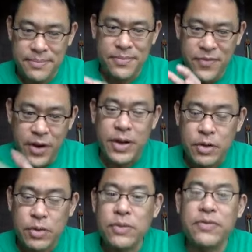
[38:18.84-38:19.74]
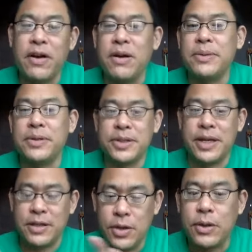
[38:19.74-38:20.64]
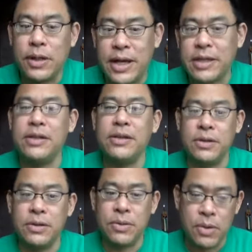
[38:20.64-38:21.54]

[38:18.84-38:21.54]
very crude variables like total IQ